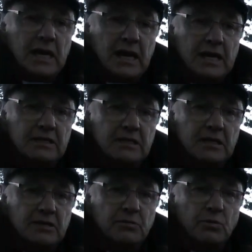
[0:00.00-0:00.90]
and
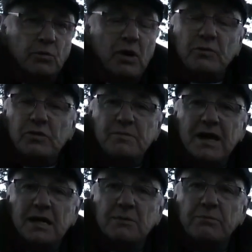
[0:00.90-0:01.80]
what would
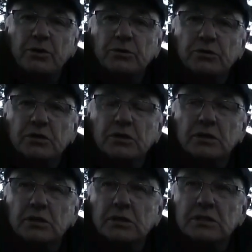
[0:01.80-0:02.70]
make a boat
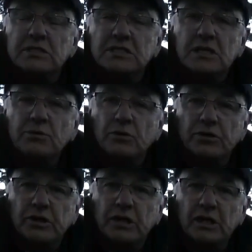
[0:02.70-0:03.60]

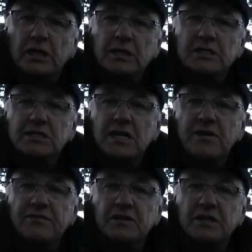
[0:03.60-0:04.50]
seaworthy,
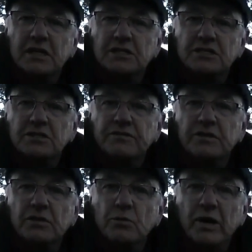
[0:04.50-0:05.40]
safe in
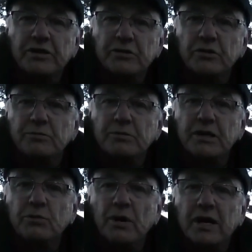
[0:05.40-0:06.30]
severe weather and
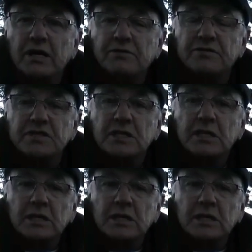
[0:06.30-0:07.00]
big waves.